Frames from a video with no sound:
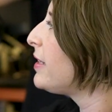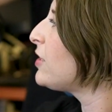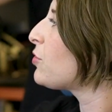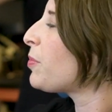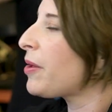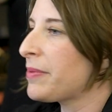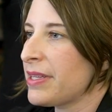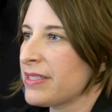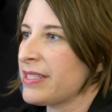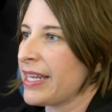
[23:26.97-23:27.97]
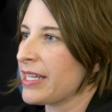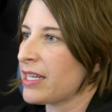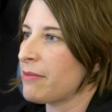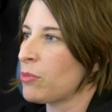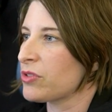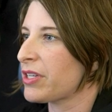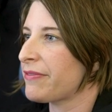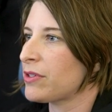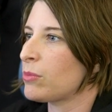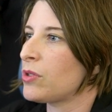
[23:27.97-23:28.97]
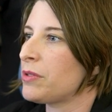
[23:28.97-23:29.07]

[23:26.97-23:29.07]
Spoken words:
These are probably the second most comfortable.